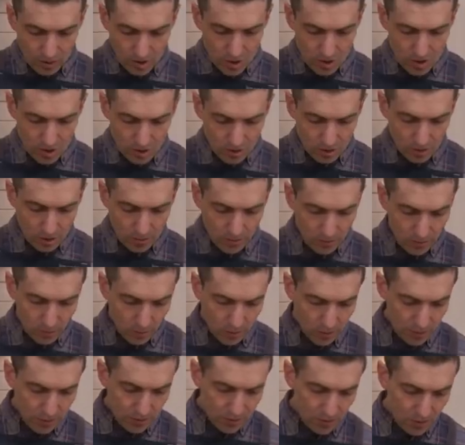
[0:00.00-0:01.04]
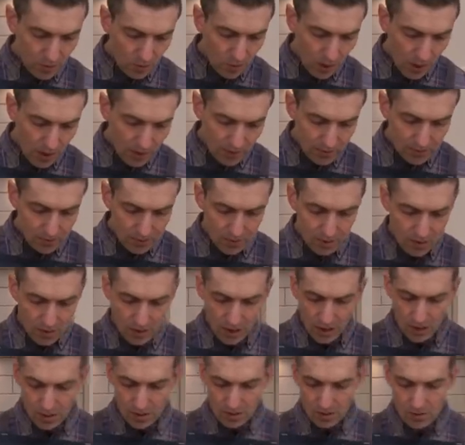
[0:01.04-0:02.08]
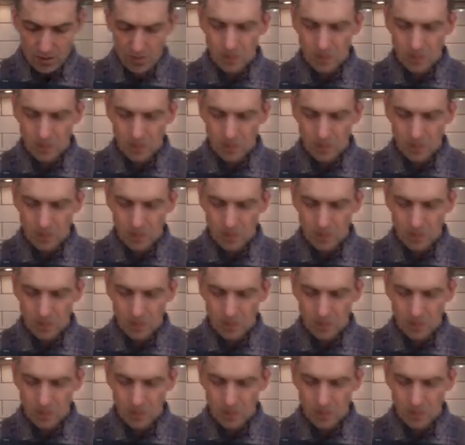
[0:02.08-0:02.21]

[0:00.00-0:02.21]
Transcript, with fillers: just a little bit more nuanced than